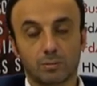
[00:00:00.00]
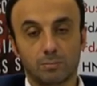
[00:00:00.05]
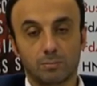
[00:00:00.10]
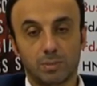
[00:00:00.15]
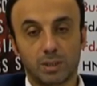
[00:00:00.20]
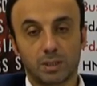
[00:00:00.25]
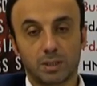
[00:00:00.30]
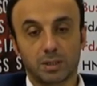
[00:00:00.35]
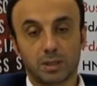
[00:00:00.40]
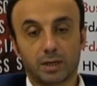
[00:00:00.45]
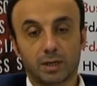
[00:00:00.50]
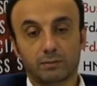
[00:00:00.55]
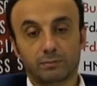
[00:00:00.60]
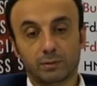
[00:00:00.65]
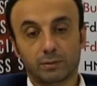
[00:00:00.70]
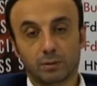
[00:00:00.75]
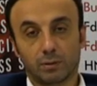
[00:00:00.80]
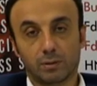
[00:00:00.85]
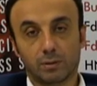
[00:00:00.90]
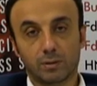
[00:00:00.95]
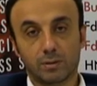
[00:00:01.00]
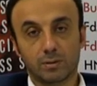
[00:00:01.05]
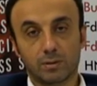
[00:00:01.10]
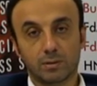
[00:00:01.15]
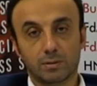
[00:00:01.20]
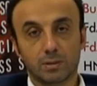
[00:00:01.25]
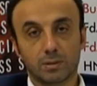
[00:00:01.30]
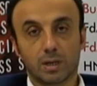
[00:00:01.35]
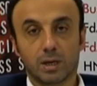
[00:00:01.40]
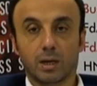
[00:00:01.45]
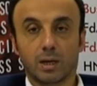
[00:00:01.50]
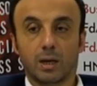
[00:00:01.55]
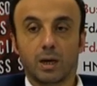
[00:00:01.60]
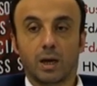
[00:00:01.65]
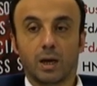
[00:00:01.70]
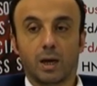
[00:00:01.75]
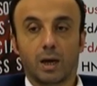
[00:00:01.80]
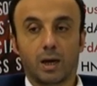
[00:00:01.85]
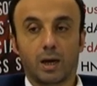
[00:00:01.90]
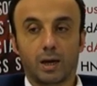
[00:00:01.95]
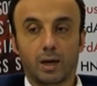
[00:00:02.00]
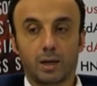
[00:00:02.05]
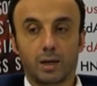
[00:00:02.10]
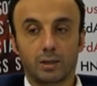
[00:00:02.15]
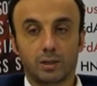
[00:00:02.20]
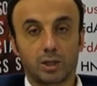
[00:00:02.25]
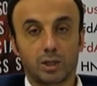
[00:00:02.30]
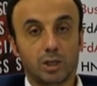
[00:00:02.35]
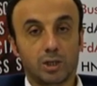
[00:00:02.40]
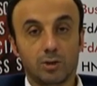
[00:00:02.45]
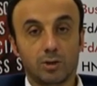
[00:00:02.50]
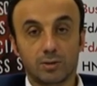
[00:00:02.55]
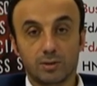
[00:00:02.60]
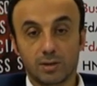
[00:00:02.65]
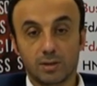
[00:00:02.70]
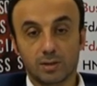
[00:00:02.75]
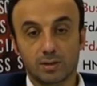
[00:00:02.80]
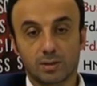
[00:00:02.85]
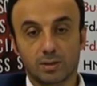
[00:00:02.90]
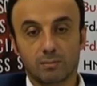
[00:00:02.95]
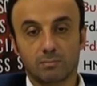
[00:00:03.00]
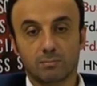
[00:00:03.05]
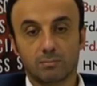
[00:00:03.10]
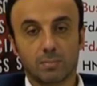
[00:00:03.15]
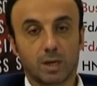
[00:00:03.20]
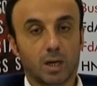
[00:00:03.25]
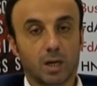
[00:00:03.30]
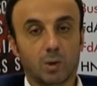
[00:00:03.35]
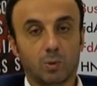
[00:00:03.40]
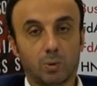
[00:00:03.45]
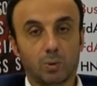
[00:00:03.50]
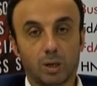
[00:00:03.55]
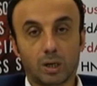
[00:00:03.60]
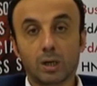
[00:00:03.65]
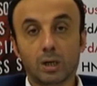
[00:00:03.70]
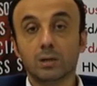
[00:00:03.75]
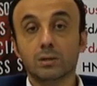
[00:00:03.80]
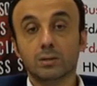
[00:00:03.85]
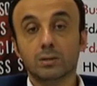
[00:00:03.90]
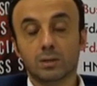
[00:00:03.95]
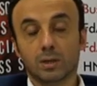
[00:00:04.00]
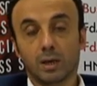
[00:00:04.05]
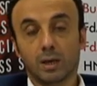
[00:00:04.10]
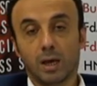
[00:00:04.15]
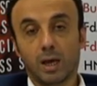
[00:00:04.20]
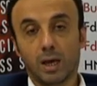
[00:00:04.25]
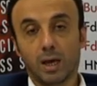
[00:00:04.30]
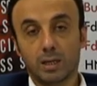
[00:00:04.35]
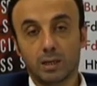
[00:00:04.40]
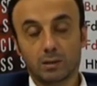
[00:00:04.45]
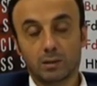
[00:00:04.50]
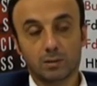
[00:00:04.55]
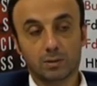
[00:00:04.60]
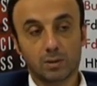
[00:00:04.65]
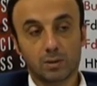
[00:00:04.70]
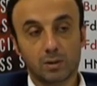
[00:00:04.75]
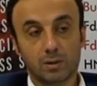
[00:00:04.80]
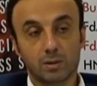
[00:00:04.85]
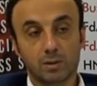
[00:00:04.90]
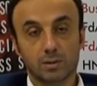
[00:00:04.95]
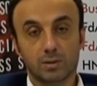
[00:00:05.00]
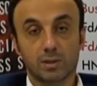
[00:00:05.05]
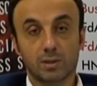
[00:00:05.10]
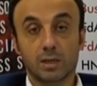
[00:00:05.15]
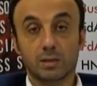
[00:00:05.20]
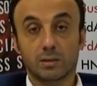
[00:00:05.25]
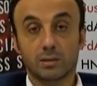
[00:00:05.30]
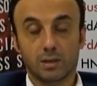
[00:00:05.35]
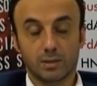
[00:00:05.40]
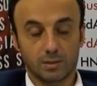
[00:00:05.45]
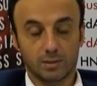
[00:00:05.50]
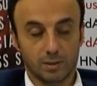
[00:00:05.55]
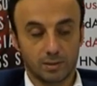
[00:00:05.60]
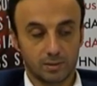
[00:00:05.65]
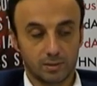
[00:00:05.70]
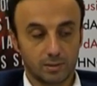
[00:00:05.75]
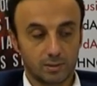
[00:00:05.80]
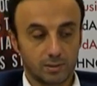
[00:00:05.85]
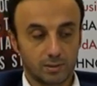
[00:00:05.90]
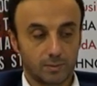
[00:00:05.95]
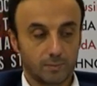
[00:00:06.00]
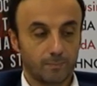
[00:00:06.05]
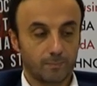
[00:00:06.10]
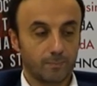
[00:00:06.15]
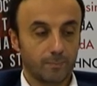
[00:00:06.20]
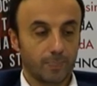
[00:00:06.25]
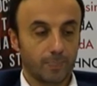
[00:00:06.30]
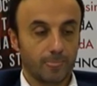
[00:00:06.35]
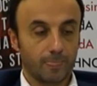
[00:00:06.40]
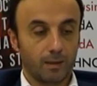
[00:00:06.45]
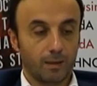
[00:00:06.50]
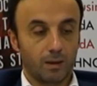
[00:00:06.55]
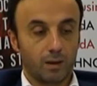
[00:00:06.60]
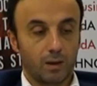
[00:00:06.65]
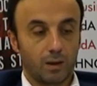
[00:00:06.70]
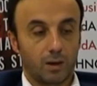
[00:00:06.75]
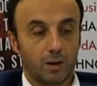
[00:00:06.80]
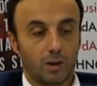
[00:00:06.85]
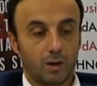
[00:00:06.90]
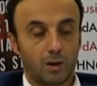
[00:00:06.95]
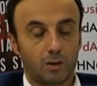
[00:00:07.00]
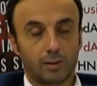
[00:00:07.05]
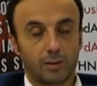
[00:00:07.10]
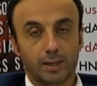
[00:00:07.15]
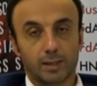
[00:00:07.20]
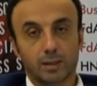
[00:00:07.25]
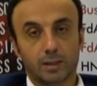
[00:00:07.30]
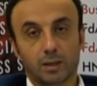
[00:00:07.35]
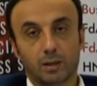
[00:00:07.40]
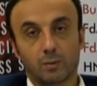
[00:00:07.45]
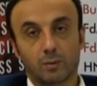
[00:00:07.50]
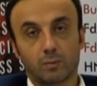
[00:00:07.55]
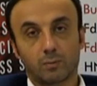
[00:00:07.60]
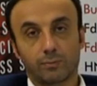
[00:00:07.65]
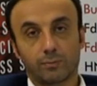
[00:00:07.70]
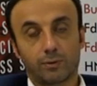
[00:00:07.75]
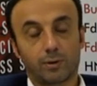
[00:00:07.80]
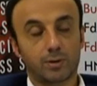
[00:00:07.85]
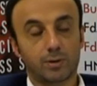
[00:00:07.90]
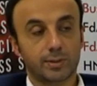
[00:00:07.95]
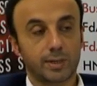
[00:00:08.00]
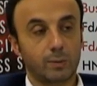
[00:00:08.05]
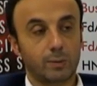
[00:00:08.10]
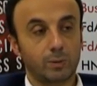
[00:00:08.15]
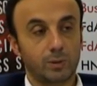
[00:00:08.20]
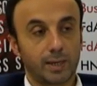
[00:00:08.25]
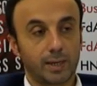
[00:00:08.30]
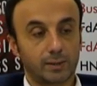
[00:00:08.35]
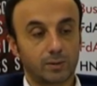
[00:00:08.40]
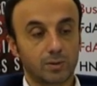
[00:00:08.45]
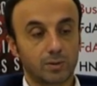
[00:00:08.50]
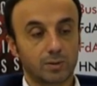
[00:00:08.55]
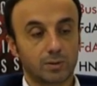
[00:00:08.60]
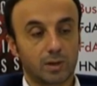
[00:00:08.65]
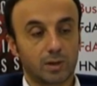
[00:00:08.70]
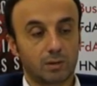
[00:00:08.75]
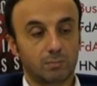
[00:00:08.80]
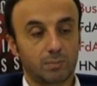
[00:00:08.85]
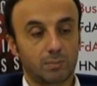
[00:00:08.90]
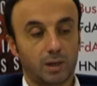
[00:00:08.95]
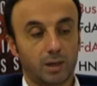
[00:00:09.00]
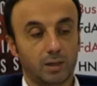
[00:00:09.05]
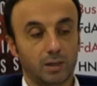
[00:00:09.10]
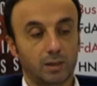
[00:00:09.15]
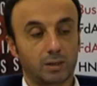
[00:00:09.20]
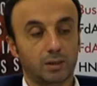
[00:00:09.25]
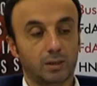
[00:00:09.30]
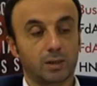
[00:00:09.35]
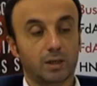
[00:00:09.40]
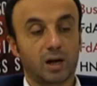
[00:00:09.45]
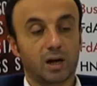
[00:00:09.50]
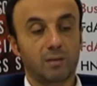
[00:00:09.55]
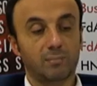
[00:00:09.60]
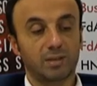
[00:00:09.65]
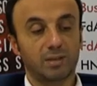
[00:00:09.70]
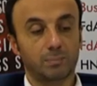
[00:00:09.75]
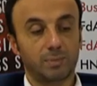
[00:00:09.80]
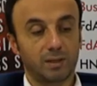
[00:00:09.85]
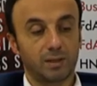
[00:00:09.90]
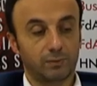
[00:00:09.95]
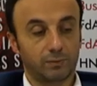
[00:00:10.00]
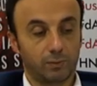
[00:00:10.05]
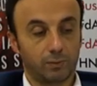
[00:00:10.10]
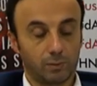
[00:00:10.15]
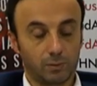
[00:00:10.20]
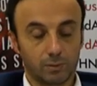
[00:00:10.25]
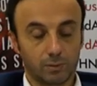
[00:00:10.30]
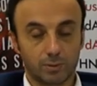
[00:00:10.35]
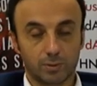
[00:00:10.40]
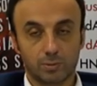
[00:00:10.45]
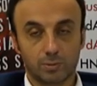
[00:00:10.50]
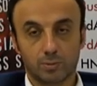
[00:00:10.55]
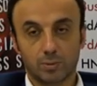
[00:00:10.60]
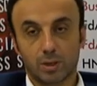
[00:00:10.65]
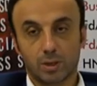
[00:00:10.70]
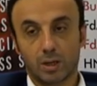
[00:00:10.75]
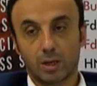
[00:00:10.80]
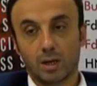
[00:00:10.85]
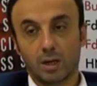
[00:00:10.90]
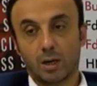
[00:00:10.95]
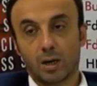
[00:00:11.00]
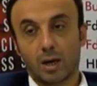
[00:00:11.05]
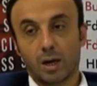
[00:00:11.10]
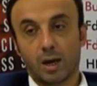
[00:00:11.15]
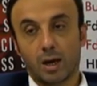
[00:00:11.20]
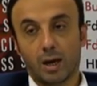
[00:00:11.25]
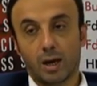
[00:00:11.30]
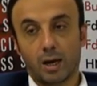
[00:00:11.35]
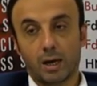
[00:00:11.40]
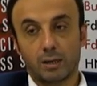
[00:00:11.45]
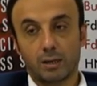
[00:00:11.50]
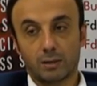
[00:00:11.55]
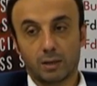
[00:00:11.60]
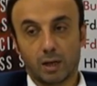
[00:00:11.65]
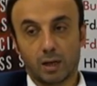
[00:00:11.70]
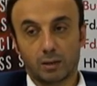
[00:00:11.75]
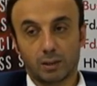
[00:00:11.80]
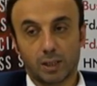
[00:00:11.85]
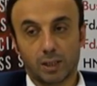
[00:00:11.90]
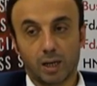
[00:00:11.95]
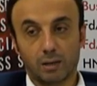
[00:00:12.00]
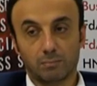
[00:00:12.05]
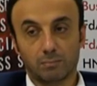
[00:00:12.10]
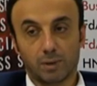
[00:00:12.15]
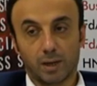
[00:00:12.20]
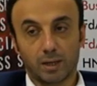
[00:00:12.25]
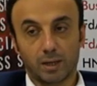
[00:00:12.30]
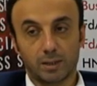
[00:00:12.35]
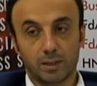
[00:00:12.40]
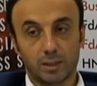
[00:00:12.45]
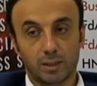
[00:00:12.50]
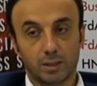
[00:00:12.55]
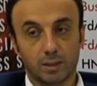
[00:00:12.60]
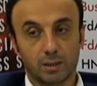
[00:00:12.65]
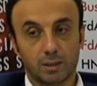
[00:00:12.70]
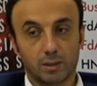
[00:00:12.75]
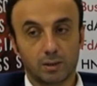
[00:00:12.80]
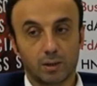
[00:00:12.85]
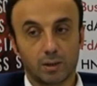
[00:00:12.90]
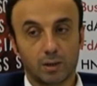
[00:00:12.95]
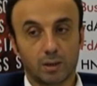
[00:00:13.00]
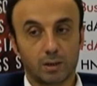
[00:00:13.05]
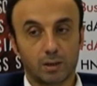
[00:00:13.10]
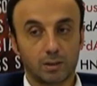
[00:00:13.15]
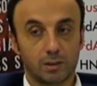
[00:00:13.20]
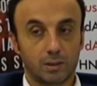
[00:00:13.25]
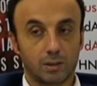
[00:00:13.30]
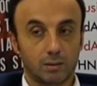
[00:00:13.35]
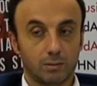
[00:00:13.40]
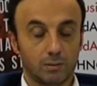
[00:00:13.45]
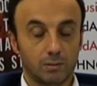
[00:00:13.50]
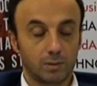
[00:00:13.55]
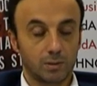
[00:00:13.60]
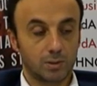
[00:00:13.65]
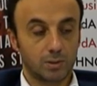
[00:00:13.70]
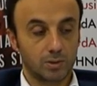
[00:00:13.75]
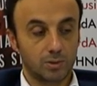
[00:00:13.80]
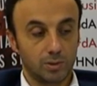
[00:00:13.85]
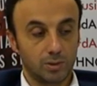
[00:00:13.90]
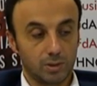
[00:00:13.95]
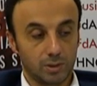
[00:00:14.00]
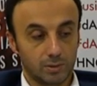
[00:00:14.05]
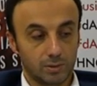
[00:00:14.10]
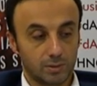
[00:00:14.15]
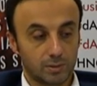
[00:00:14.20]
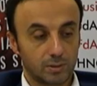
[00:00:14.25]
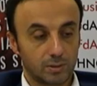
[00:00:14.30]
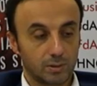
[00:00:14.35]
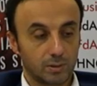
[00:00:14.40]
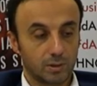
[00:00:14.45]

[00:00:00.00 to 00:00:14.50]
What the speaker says: be careful on and using some words and also sentences. Alright, first I would like to start by the common pitfalls and are done by the students.